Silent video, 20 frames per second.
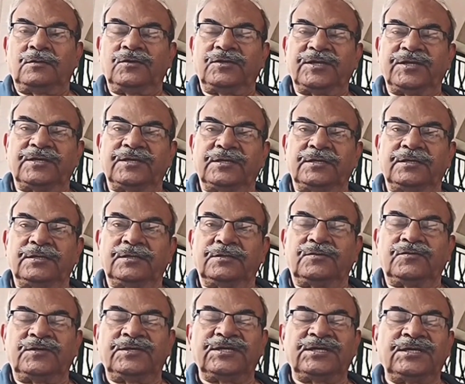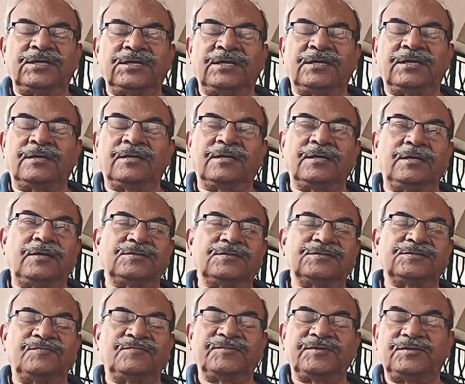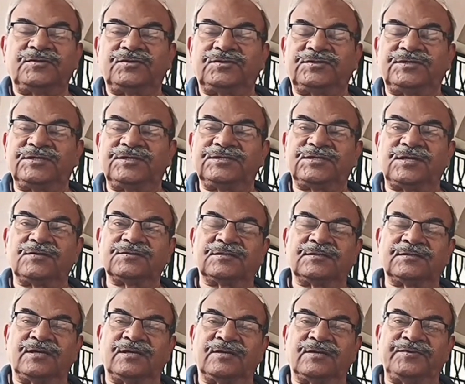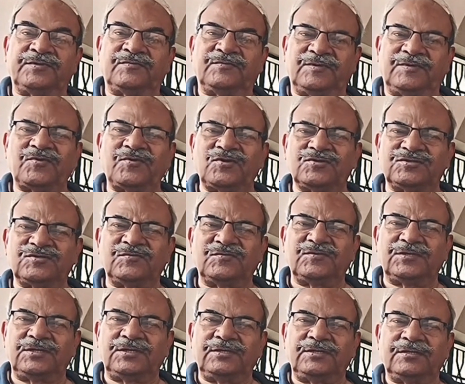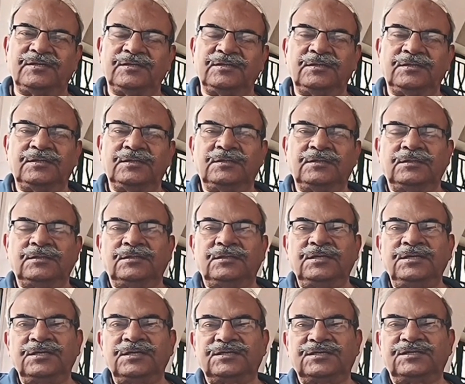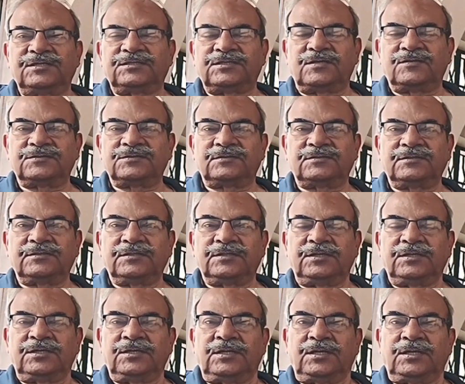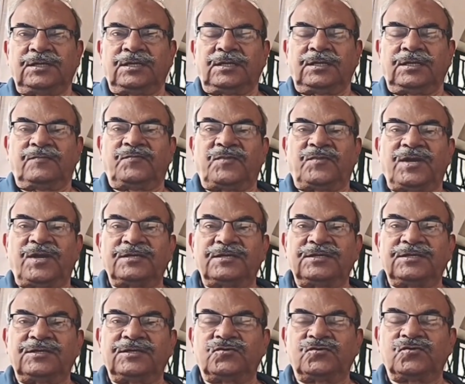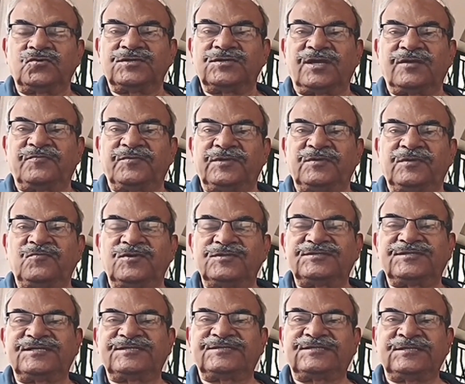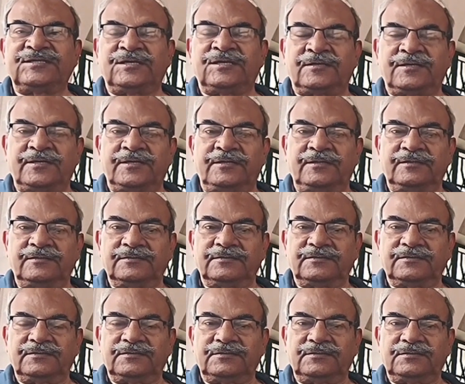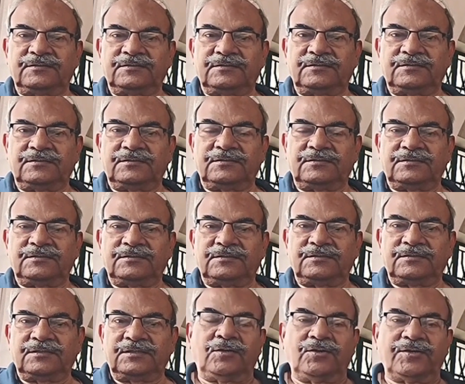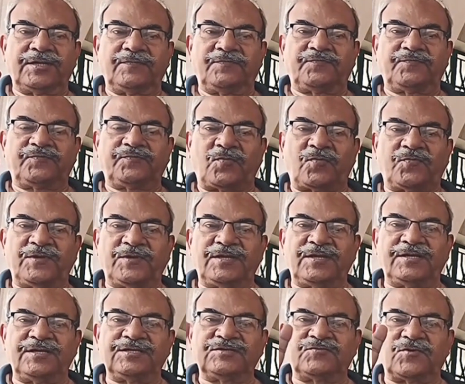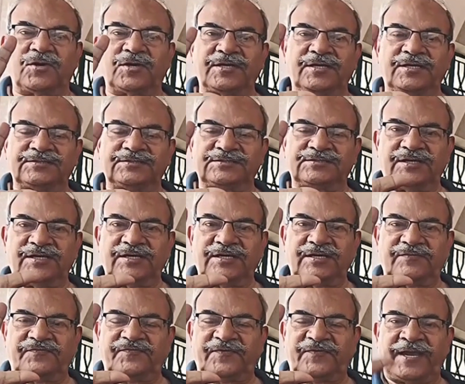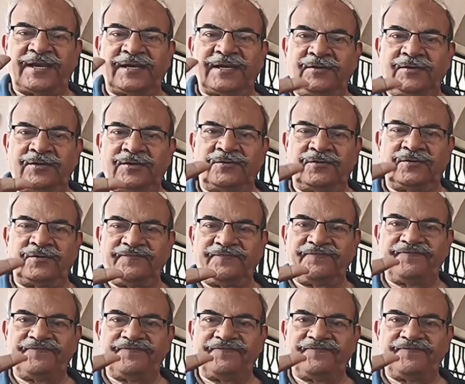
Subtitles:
Okay, 2,900 or something, 3,000 RPM, approximately, near 3,000. But the cruise RPM was 1,600. Okay, propeller is what? A fan, no?